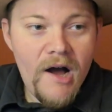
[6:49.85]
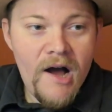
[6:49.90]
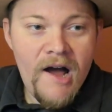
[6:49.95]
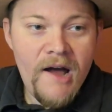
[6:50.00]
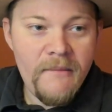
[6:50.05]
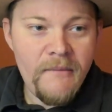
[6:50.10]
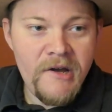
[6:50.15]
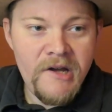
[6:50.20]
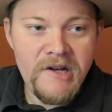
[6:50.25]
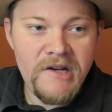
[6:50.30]

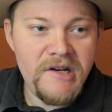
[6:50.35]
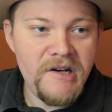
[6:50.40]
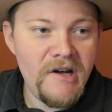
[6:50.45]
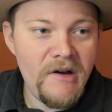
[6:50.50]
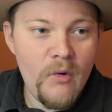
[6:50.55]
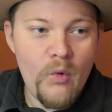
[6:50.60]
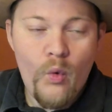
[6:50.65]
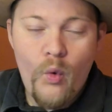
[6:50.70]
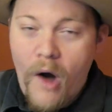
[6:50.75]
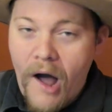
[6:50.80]
I mean,
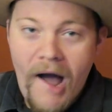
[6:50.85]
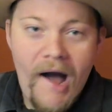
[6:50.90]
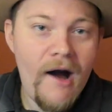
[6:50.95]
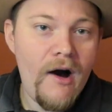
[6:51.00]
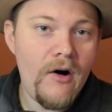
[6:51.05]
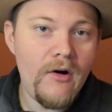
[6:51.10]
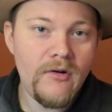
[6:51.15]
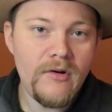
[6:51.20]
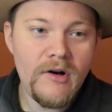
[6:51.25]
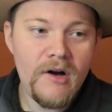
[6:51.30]

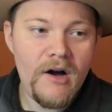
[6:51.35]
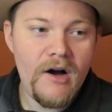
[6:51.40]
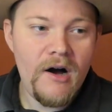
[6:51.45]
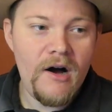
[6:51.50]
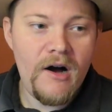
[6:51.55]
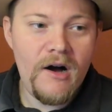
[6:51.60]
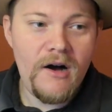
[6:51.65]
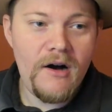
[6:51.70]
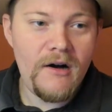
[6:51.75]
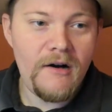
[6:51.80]
wow.
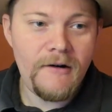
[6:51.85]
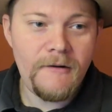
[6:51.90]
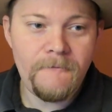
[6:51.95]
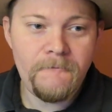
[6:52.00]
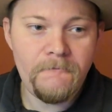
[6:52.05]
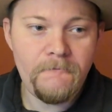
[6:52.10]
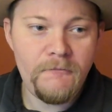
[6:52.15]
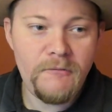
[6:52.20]
Uh,